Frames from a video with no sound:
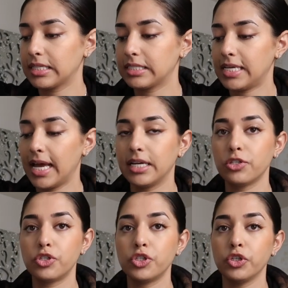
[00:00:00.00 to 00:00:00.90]

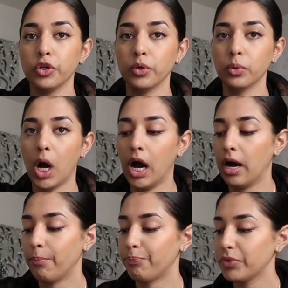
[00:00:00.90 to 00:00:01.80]
tend to
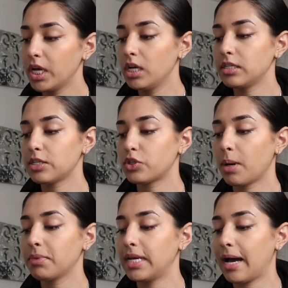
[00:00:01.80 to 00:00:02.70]
um,
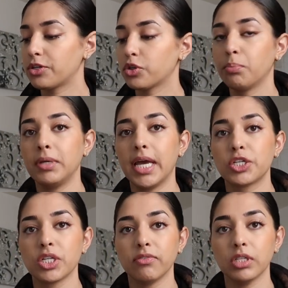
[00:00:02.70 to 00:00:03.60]
disrupt the natural
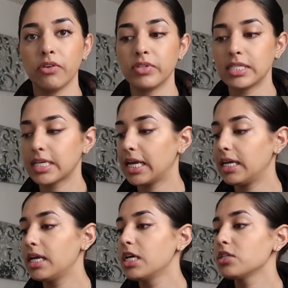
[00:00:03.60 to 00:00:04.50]
pH level of the
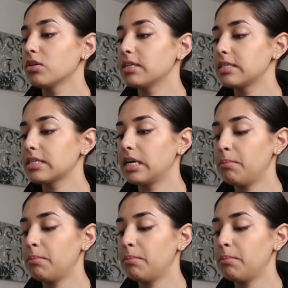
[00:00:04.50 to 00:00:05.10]
skin. So this is going